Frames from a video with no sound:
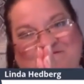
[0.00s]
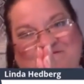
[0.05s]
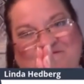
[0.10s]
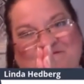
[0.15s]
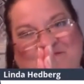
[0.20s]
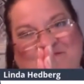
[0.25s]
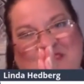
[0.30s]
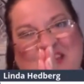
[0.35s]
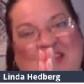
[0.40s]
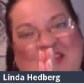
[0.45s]

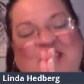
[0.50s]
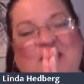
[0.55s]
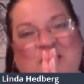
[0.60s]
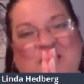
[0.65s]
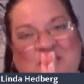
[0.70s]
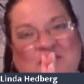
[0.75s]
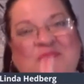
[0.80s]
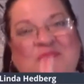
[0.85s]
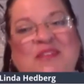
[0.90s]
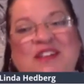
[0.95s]
Thank
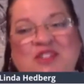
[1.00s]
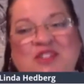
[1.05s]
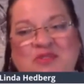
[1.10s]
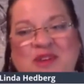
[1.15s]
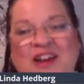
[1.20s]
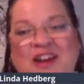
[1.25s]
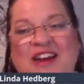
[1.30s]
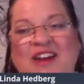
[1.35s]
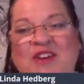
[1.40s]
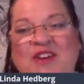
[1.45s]
you. That's
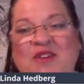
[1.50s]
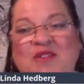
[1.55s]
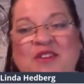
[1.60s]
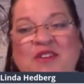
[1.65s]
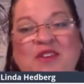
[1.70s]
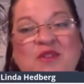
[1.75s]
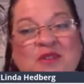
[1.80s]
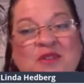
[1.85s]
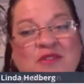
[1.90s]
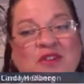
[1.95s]
right. I know
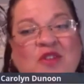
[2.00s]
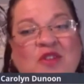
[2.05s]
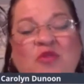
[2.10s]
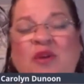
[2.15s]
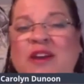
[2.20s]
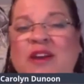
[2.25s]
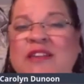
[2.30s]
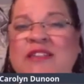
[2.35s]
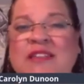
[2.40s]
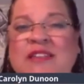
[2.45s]
that you have a
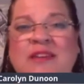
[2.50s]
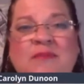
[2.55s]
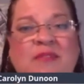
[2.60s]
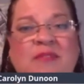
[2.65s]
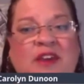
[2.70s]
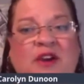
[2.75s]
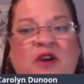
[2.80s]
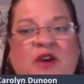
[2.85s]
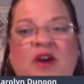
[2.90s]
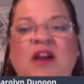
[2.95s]
great team
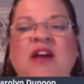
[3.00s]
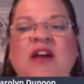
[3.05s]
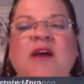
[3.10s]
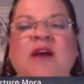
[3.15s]
there.